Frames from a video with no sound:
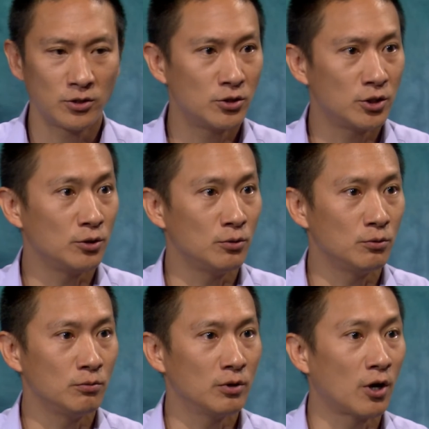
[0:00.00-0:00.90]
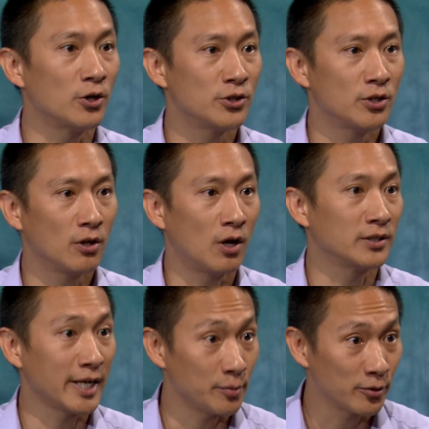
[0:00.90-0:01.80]
two large long
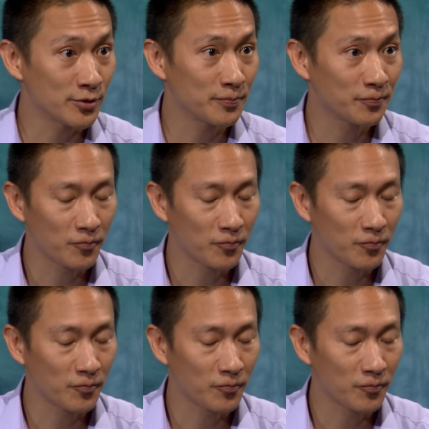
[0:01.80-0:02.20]
tables.